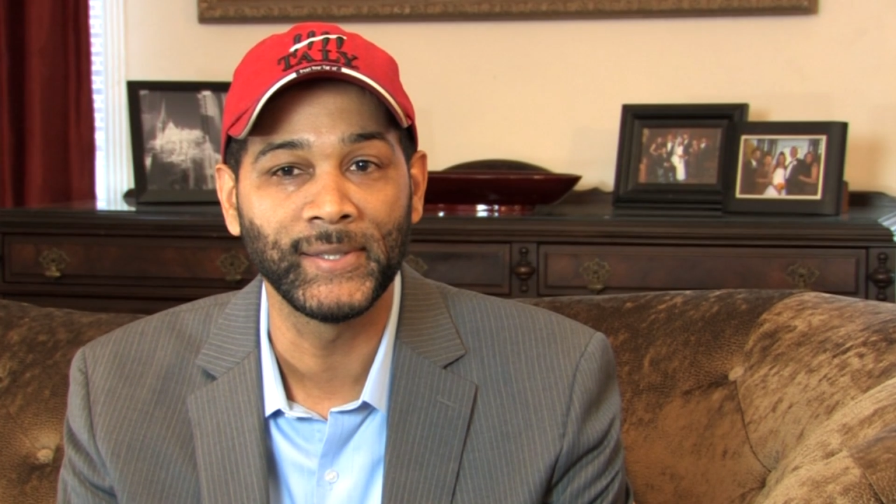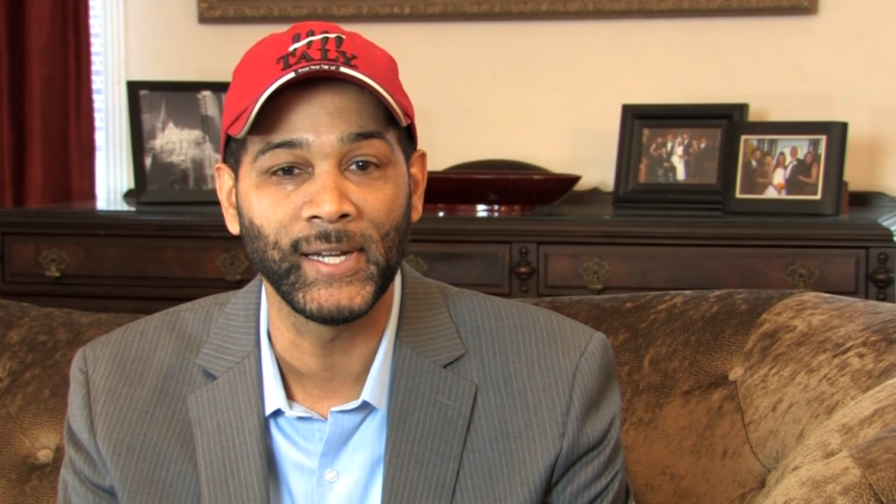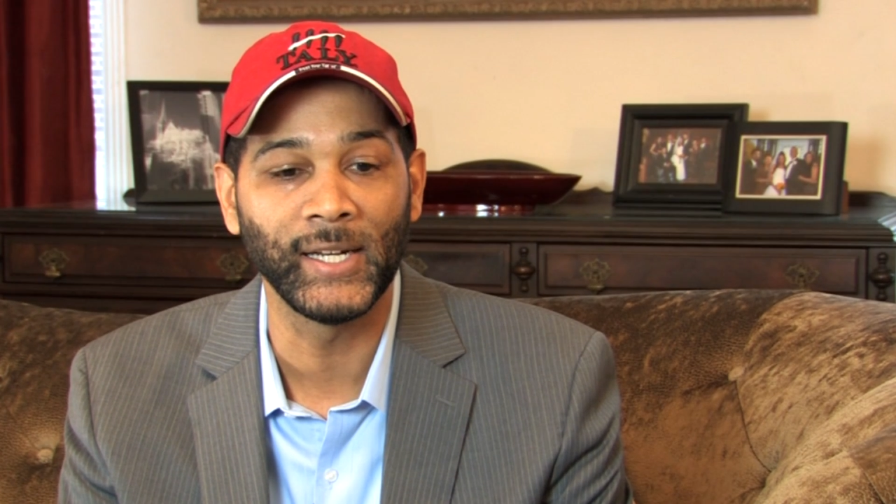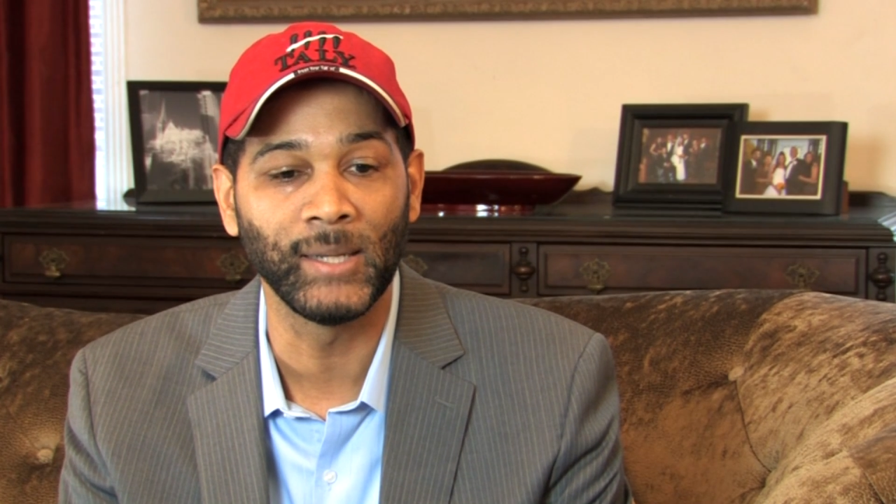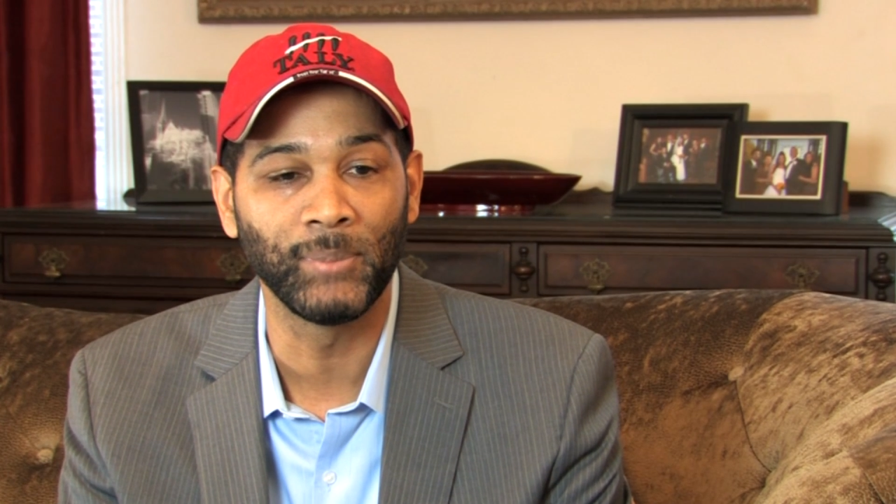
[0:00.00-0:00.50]

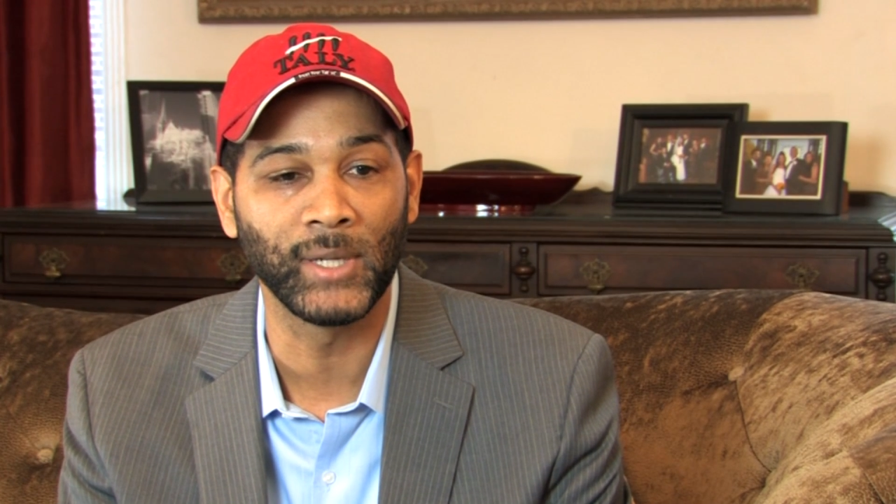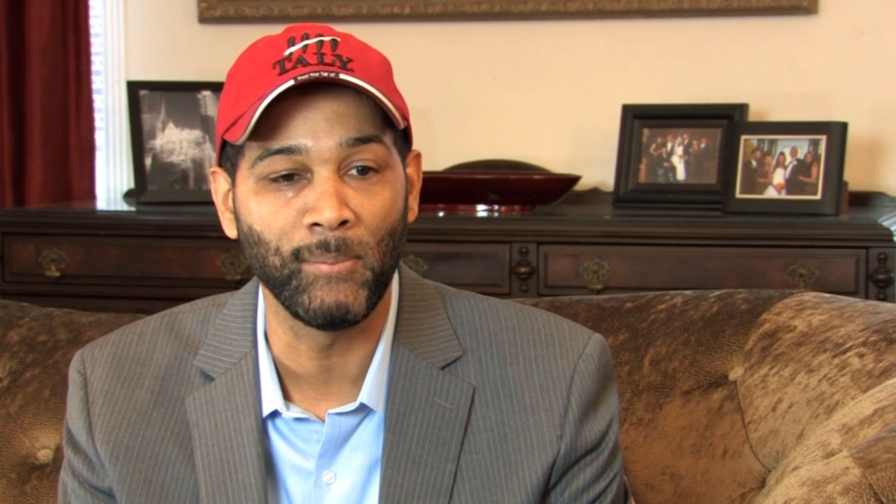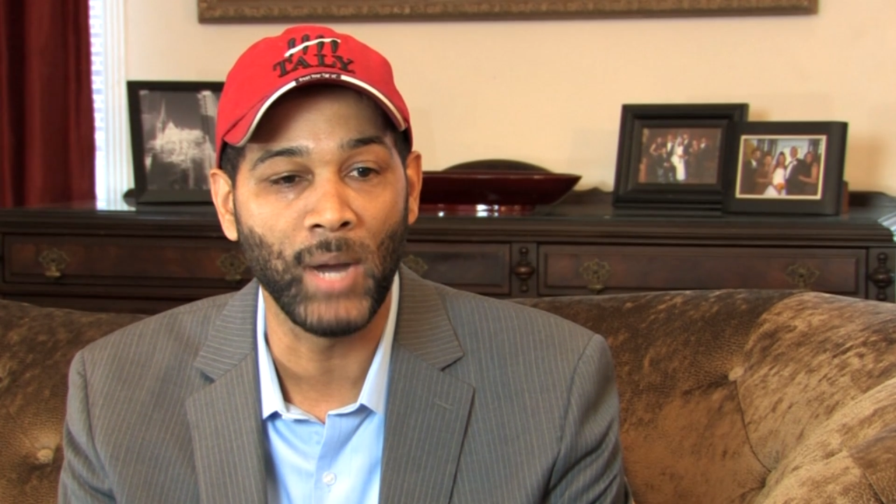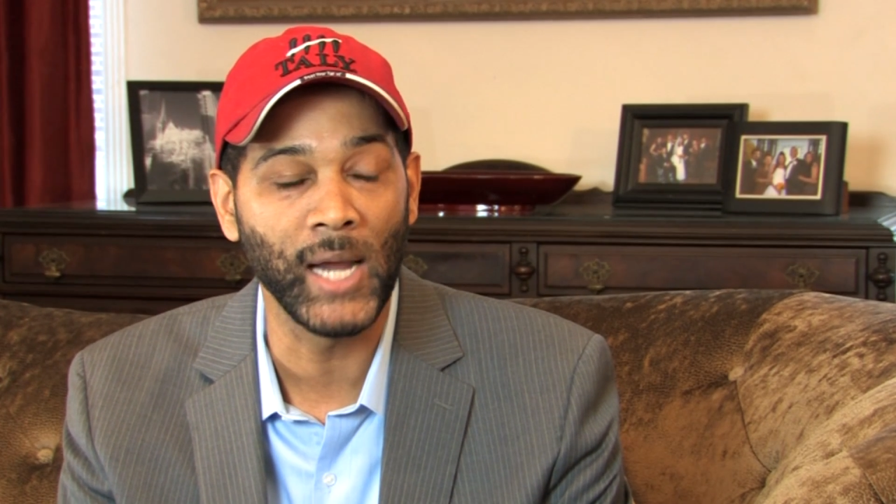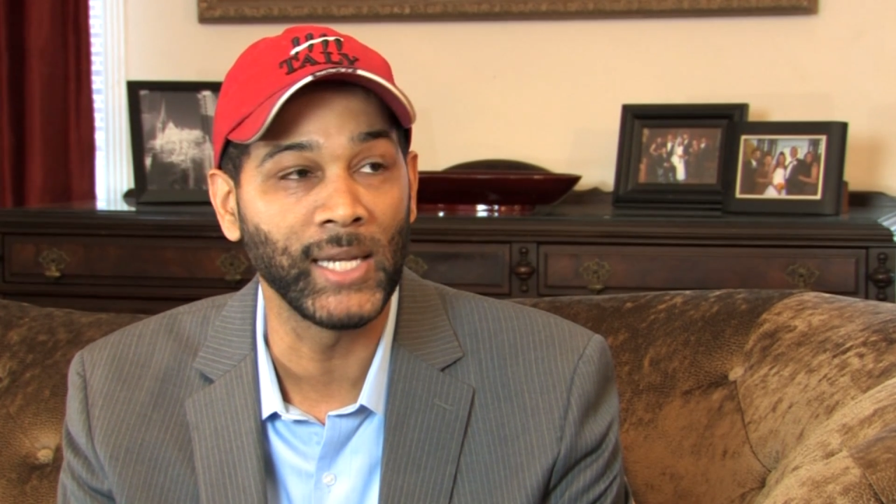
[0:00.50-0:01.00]
I ended up
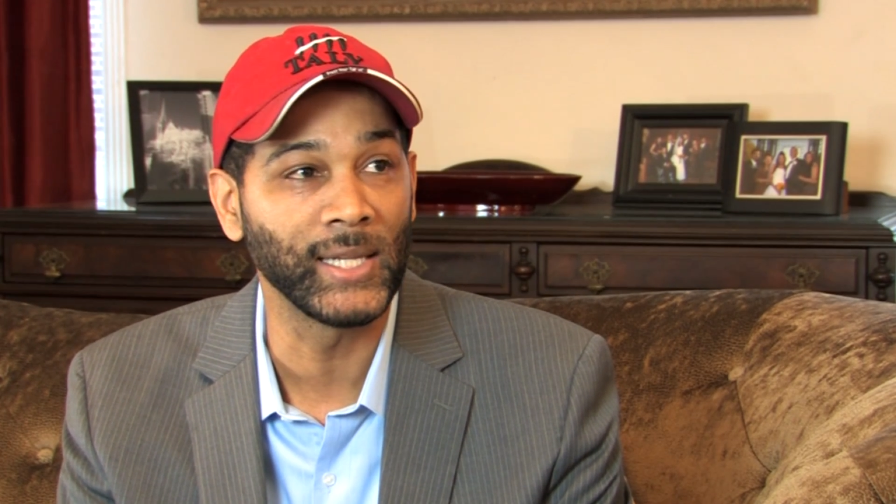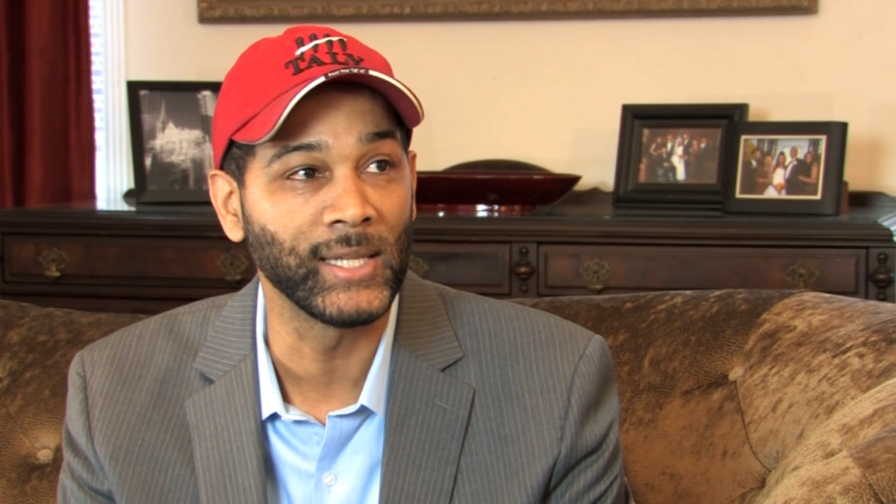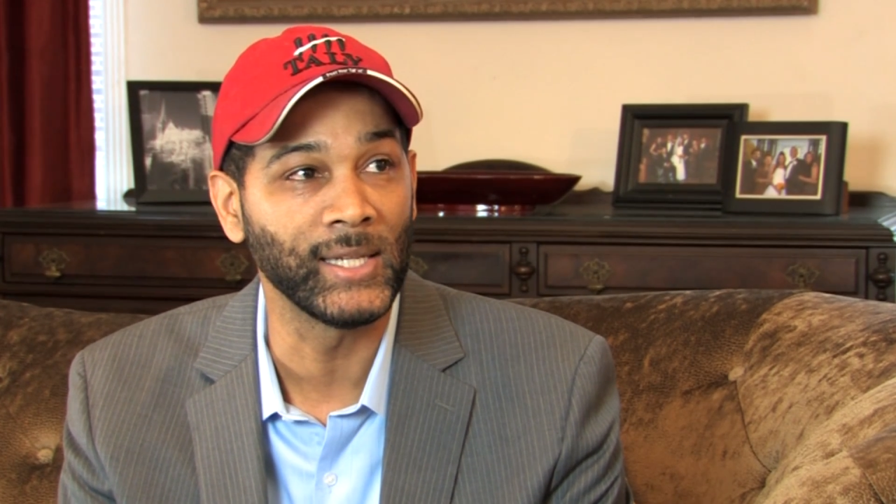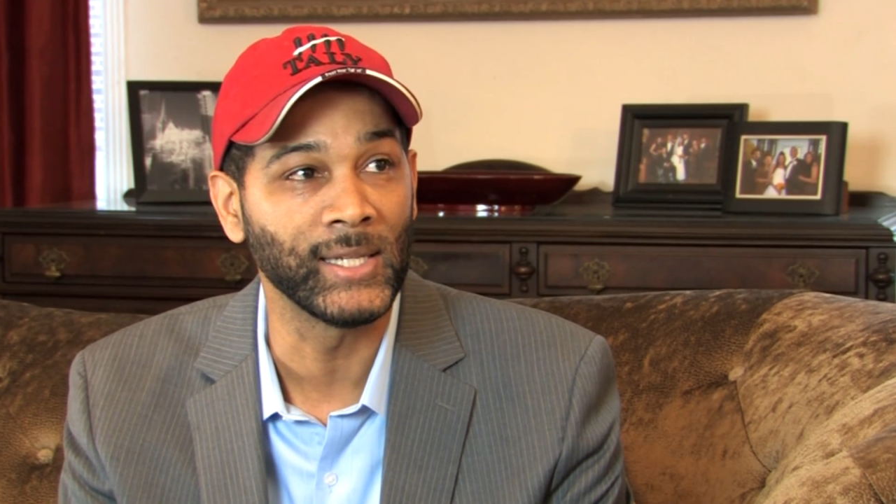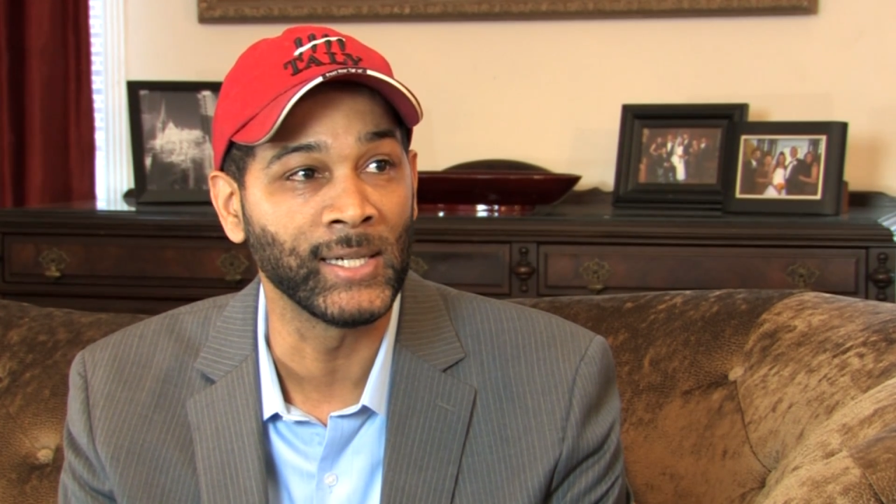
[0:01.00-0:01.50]
combining
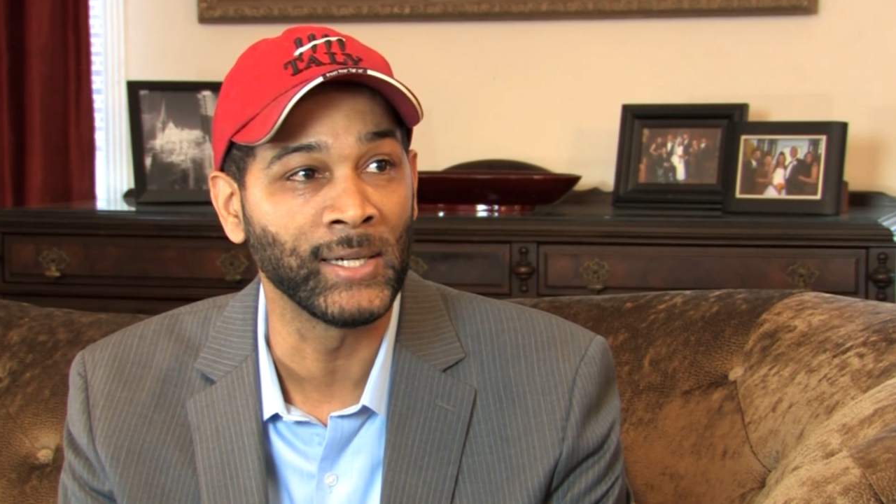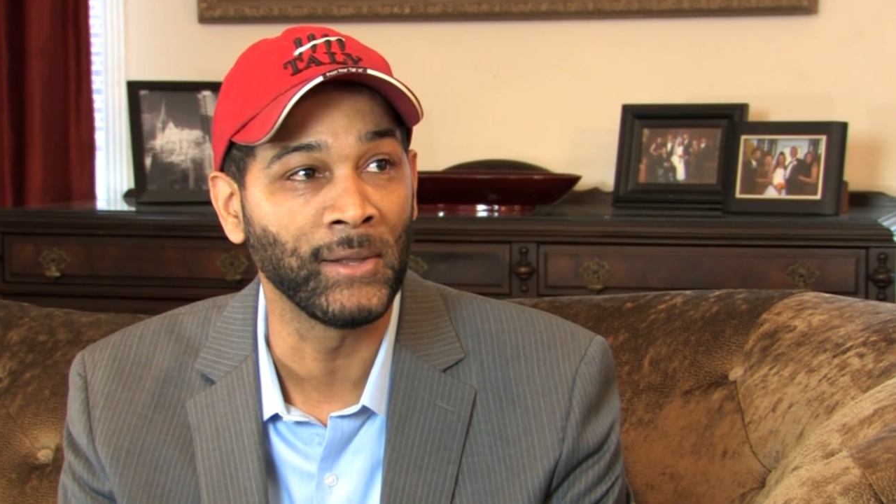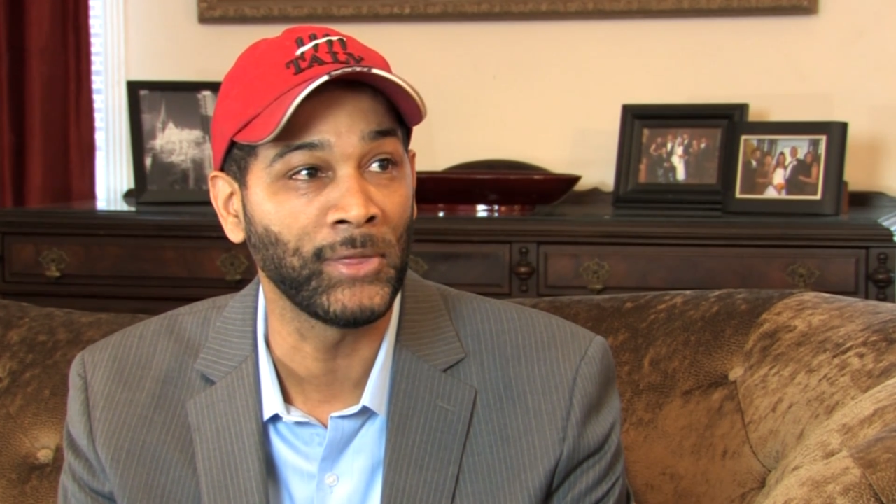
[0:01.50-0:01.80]
the uh,